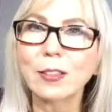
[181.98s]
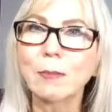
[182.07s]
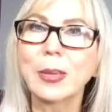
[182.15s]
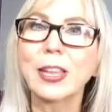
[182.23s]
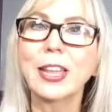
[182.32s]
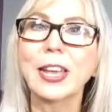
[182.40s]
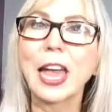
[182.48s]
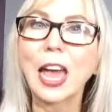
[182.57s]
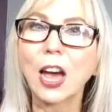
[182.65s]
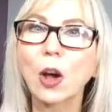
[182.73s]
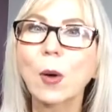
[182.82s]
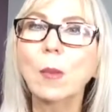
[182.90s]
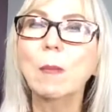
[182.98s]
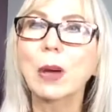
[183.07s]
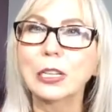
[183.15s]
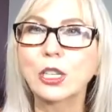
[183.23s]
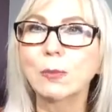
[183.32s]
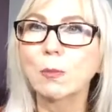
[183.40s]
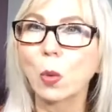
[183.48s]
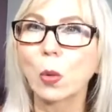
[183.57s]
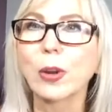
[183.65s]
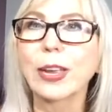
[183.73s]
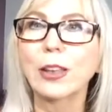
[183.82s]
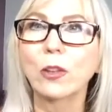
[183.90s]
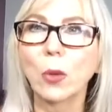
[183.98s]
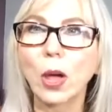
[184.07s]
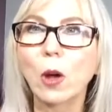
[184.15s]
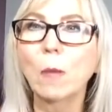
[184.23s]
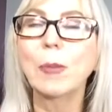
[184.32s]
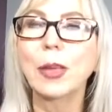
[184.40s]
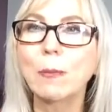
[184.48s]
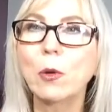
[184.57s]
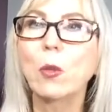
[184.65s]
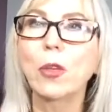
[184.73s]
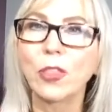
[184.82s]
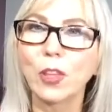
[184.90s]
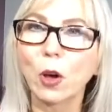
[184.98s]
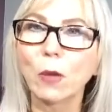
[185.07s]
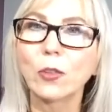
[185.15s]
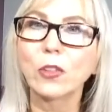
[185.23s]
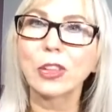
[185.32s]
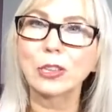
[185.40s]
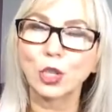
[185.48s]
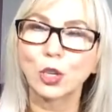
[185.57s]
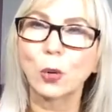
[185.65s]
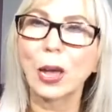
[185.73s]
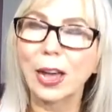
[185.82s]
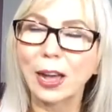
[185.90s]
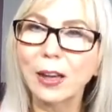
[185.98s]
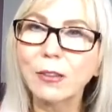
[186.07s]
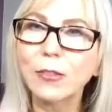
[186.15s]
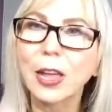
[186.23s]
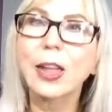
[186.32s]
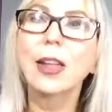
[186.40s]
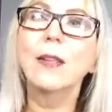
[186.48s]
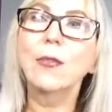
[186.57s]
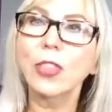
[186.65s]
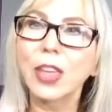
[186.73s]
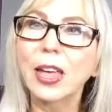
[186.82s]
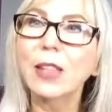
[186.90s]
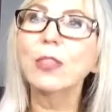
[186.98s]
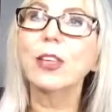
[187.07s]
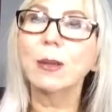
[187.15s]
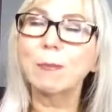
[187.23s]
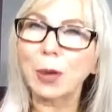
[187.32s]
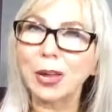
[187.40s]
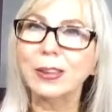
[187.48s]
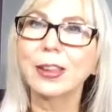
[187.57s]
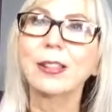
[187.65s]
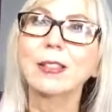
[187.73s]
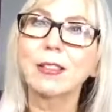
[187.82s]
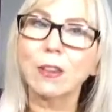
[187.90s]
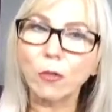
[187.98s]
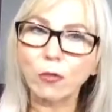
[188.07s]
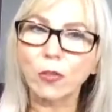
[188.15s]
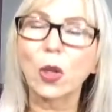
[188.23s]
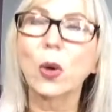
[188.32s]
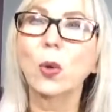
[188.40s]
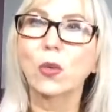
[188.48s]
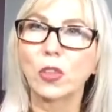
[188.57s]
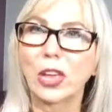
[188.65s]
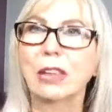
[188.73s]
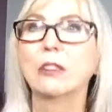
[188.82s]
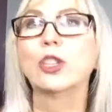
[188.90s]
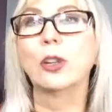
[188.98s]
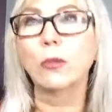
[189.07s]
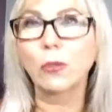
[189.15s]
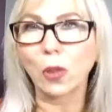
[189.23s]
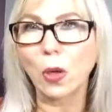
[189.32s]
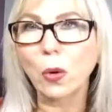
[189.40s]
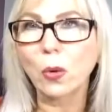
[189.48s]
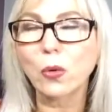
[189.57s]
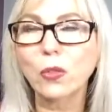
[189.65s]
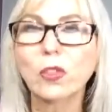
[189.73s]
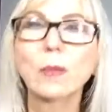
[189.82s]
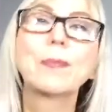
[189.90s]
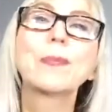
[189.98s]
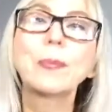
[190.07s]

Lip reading: meaning how much more can you help people with the offers that you have, then the abundance flows, the energy flows.